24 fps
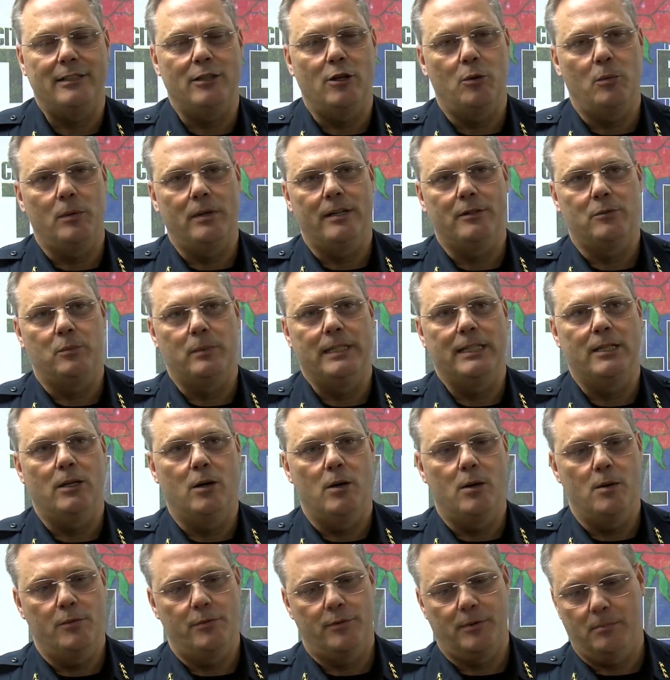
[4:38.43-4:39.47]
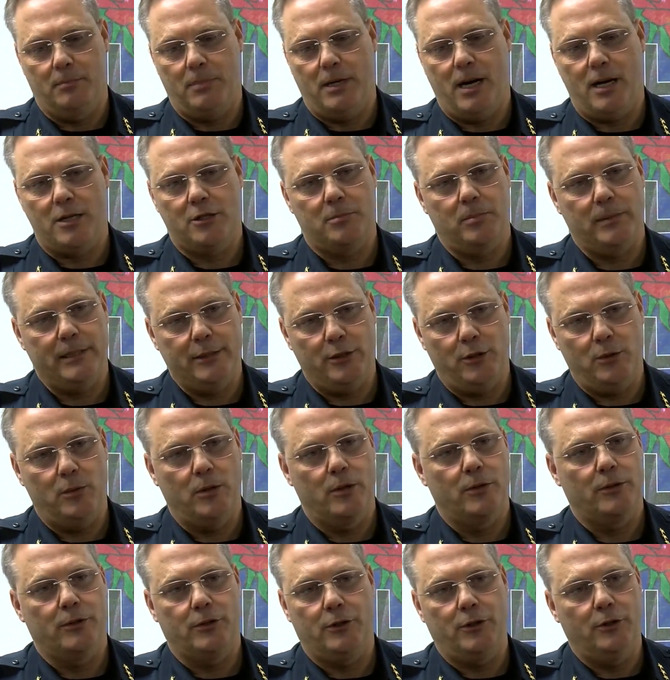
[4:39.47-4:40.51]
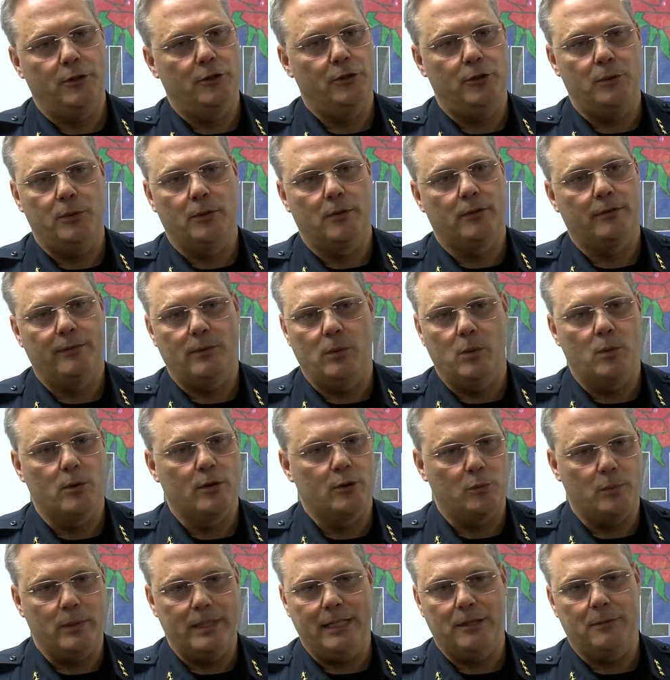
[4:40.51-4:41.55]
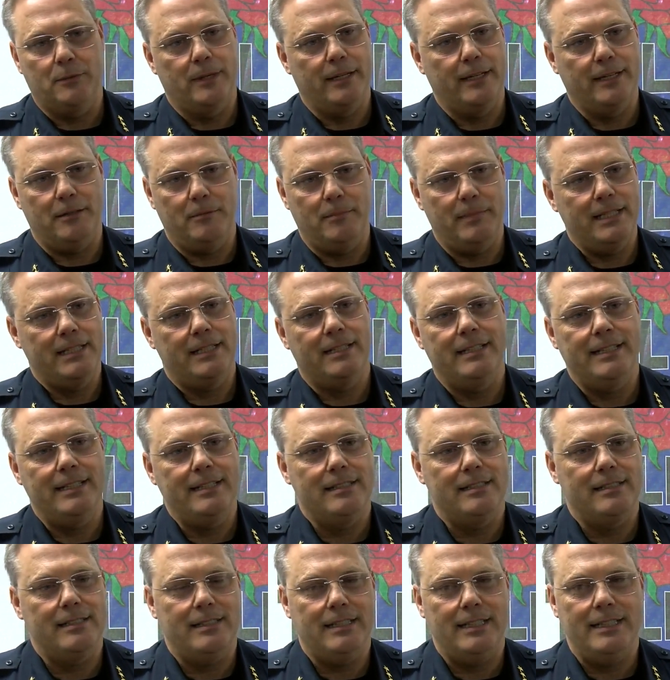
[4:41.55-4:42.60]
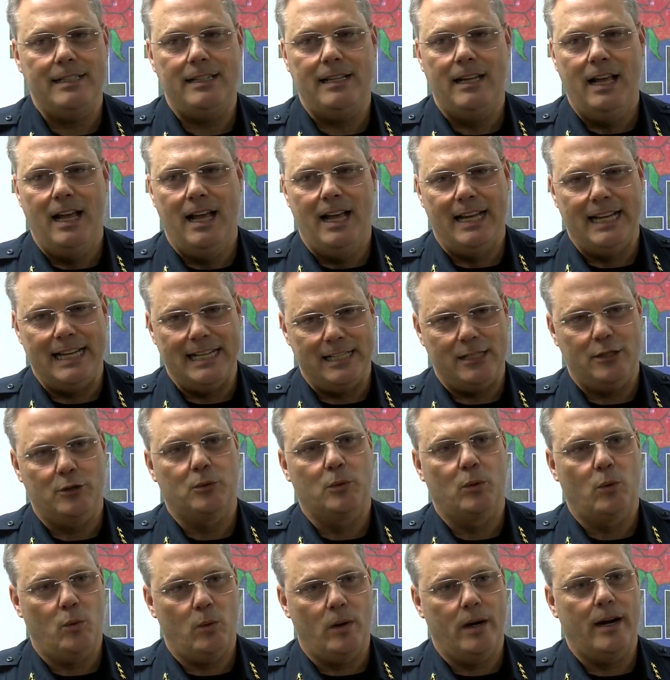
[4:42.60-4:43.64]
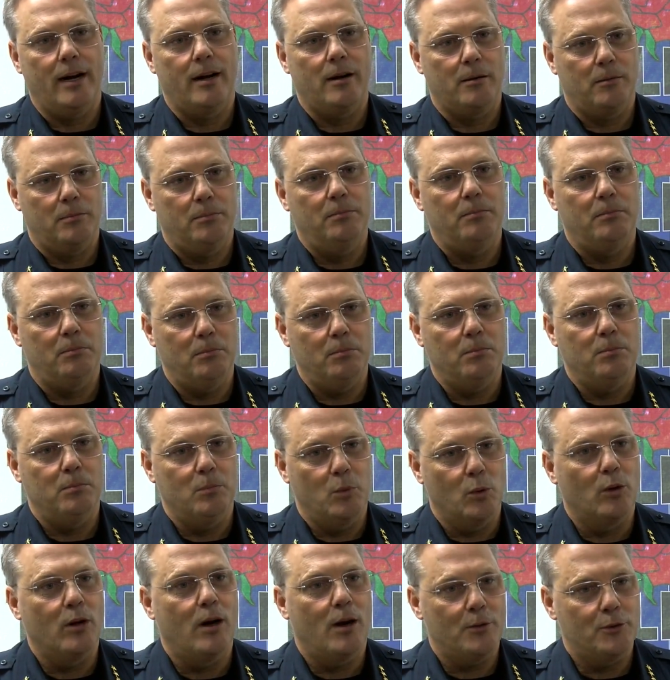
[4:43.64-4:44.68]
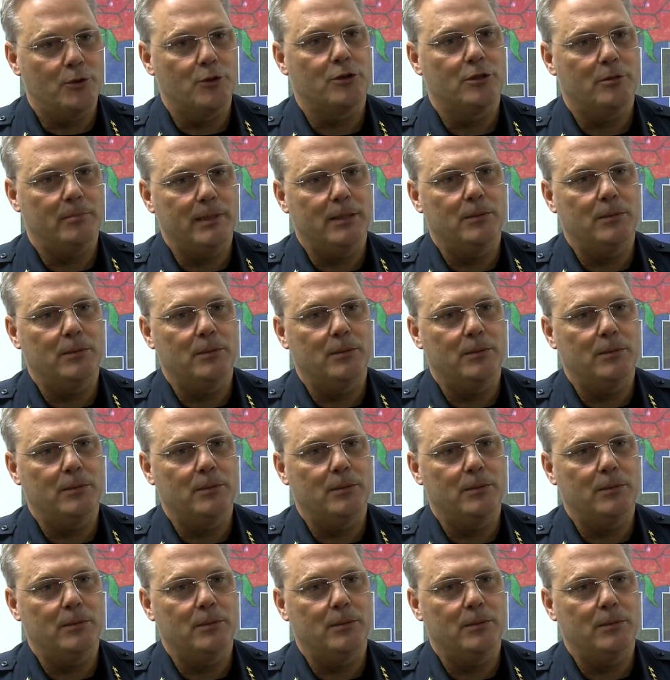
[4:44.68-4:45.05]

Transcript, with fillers: You know, as we go from possibly 202 to 204, as we get get ready to meet the needs of the city, it's going to require more officers to